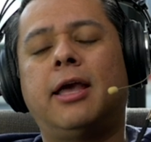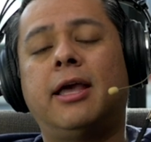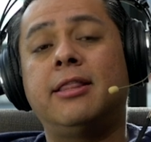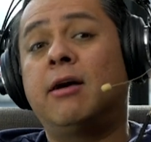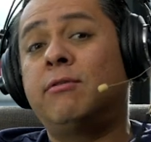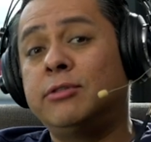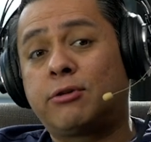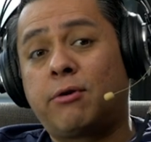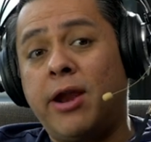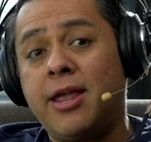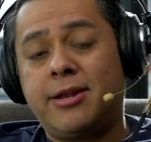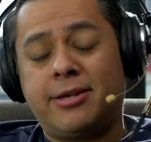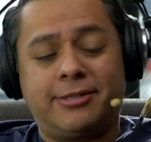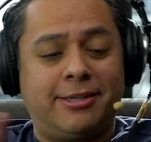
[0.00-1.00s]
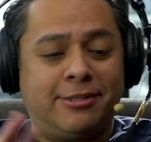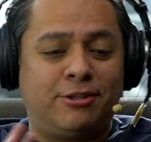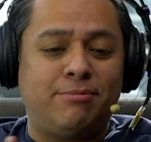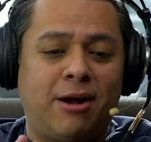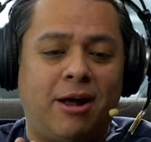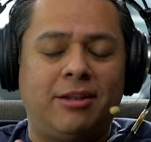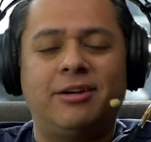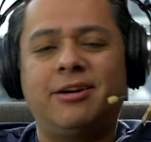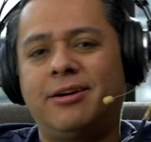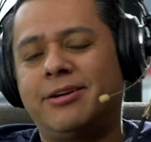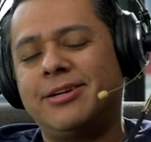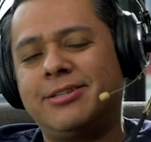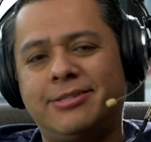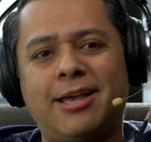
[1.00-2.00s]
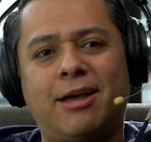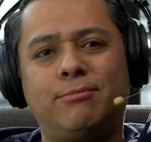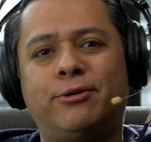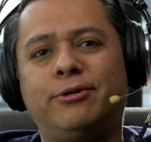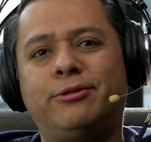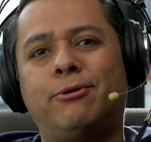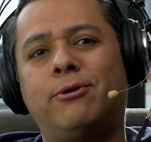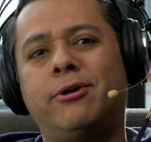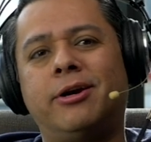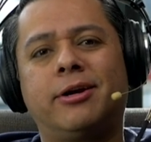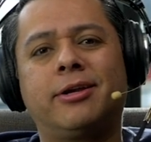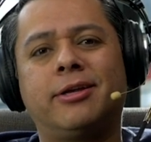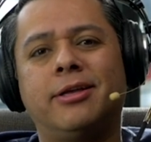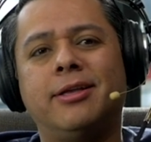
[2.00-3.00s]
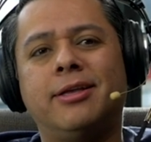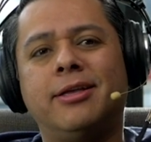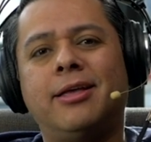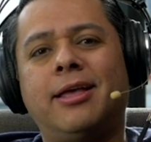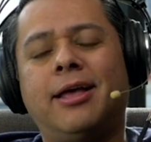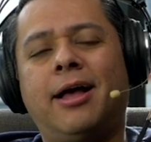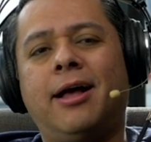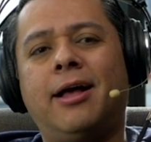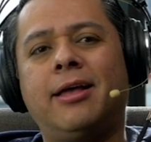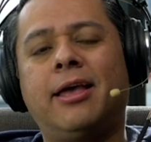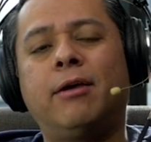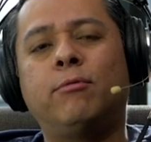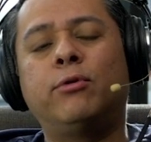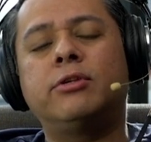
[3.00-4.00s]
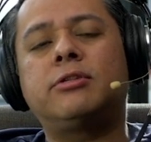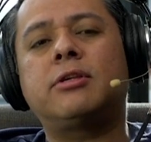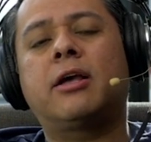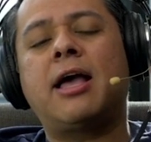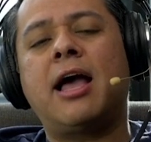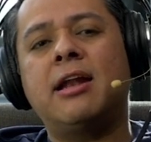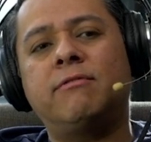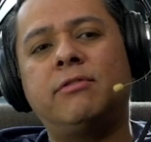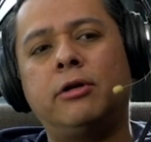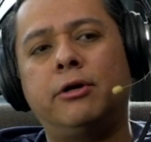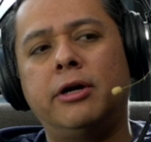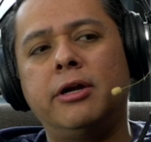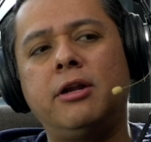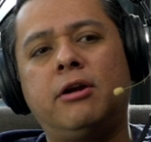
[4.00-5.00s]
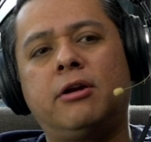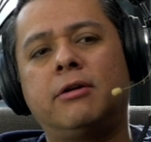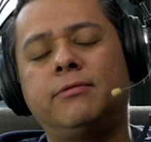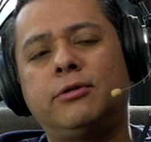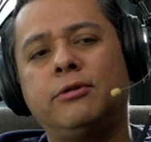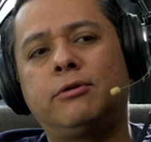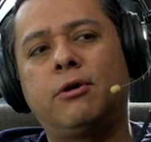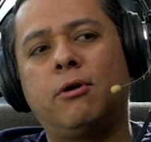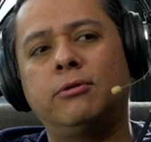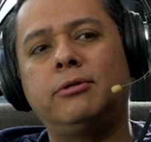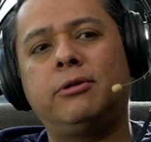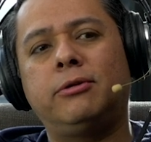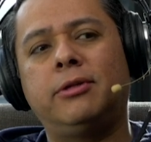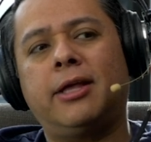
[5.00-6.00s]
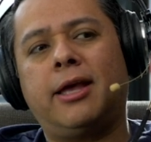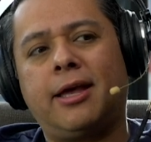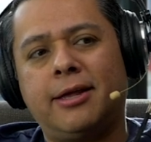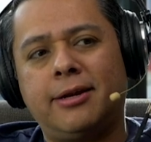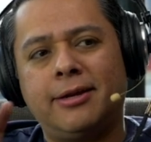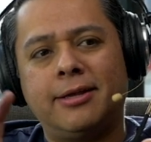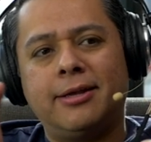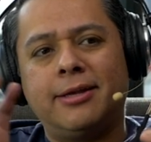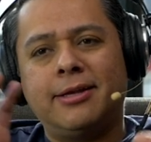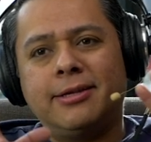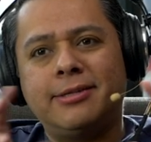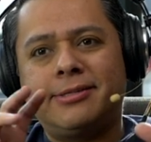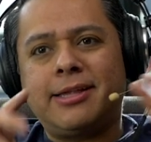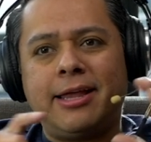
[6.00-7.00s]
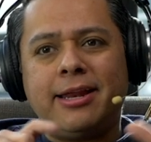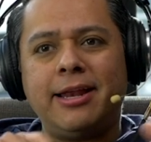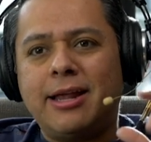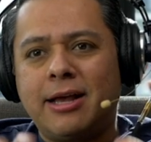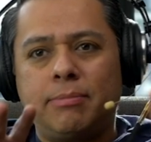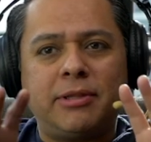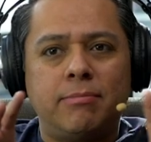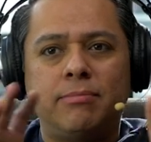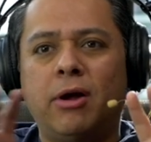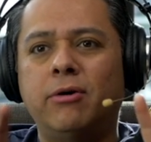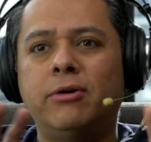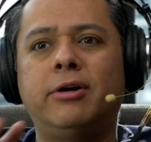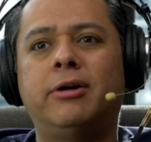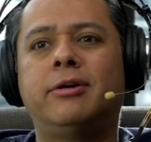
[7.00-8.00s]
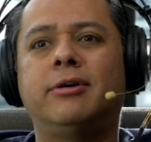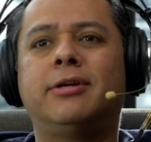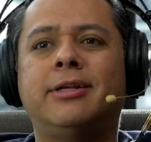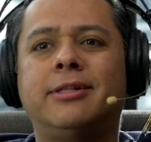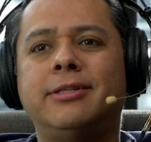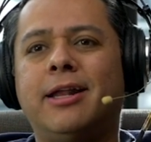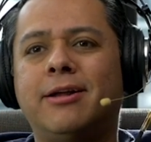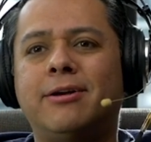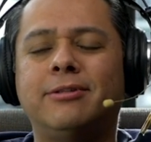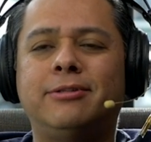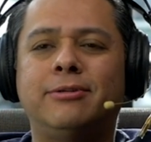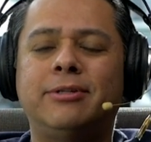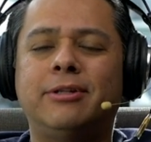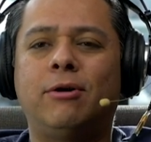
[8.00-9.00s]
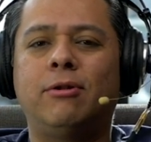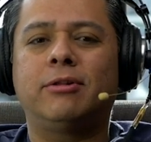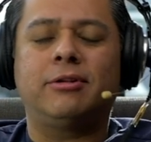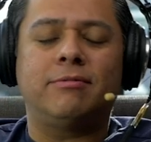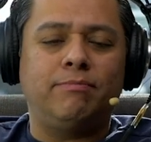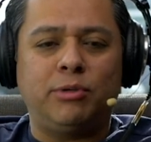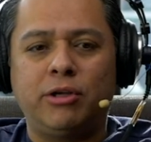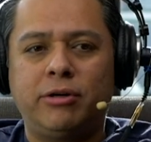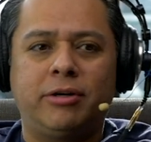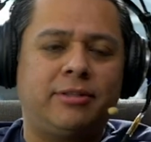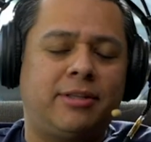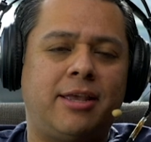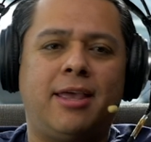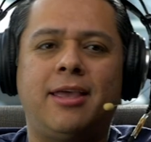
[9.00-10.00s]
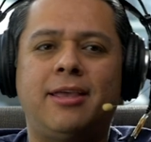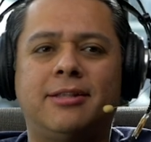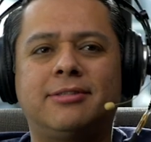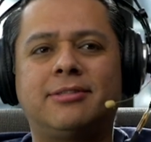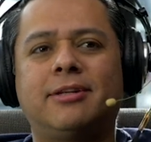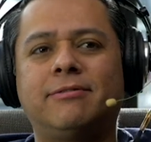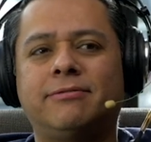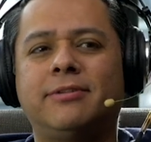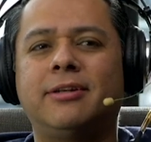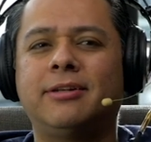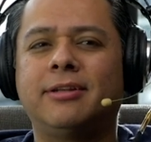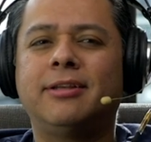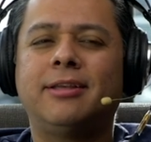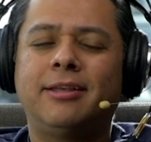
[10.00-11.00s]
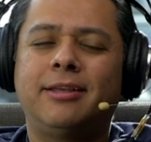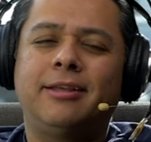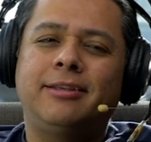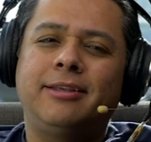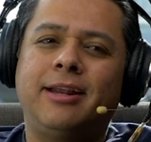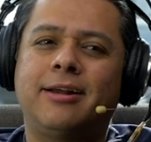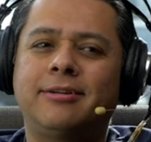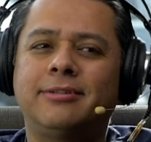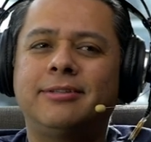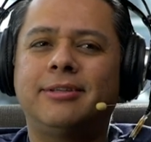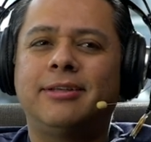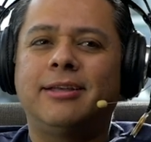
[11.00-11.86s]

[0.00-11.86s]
And that yeah. one's great because it's smaller and it's got more torque. Uh, it was a kind of a learning curve to go through that setting up the motor and you know doing the whole computer thing and stuff and you know